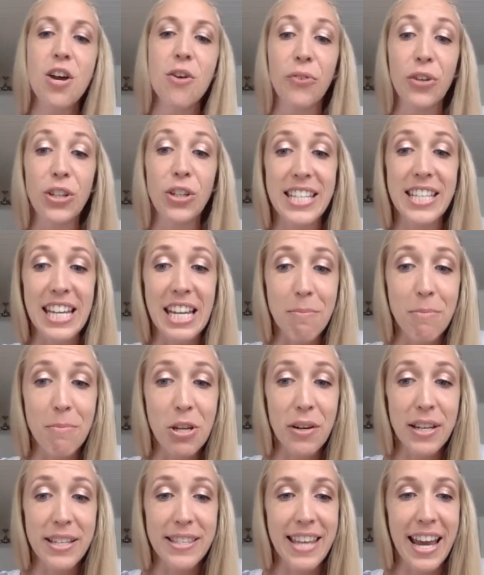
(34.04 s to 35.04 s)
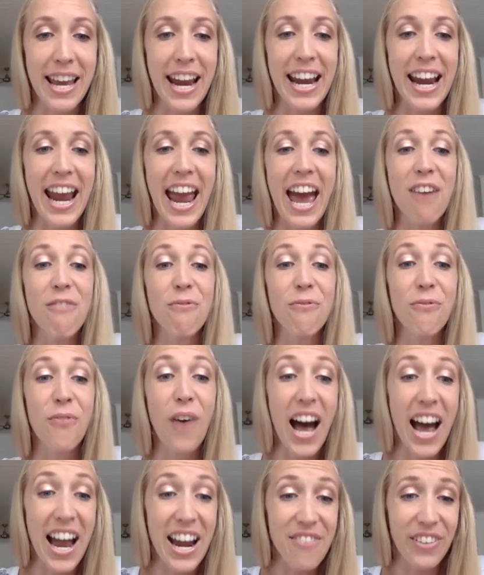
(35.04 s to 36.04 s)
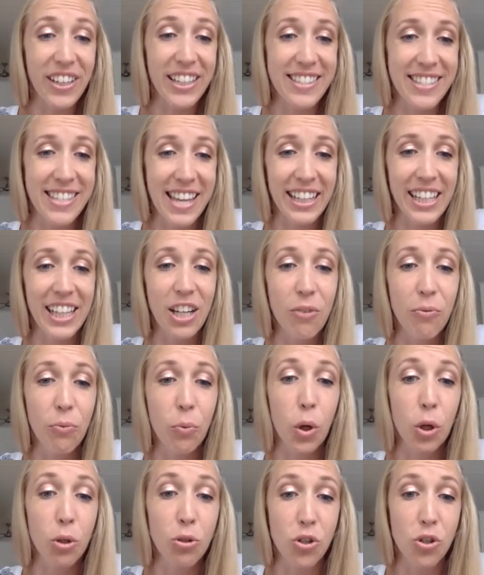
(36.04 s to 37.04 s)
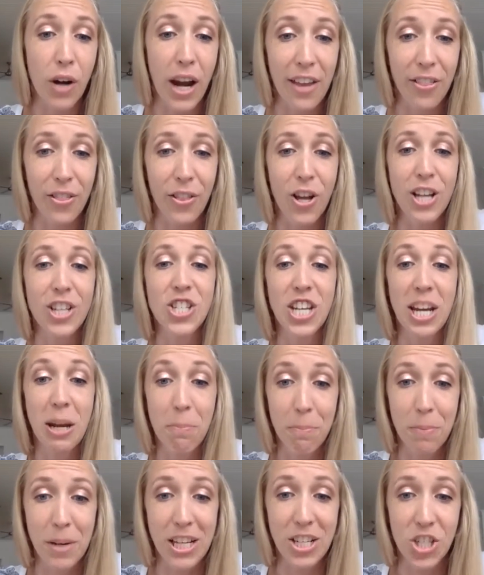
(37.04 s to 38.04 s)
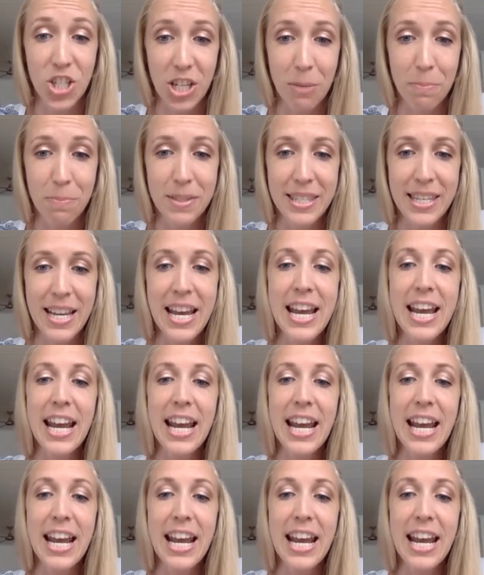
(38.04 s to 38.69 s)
for Team USA at 5 consecutive World Triathlon Championships